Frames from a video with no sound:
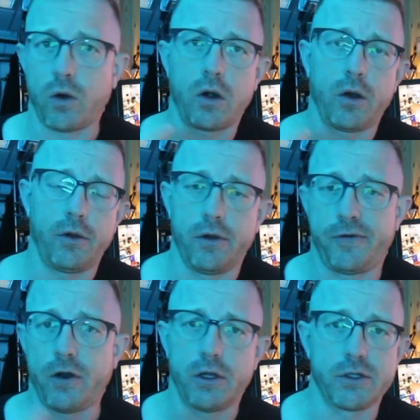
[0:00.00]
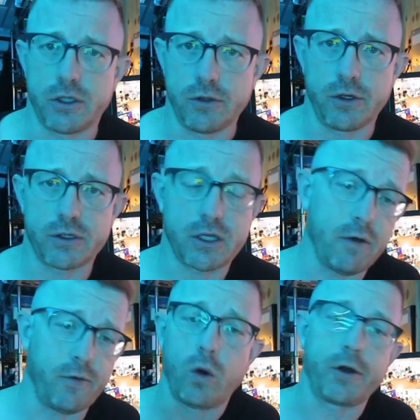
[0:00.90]
or the funds to do it
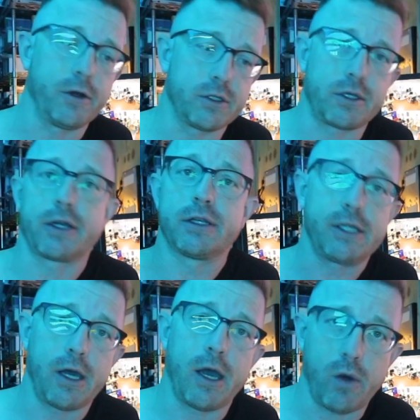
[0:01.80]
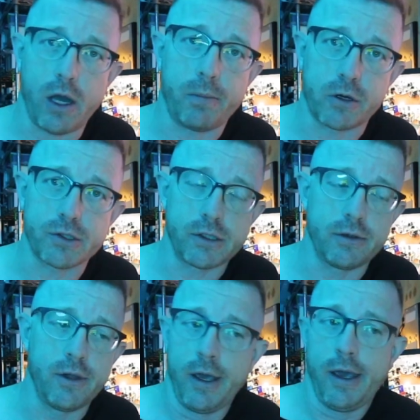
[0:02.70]
yourself, or you're just like a DIY person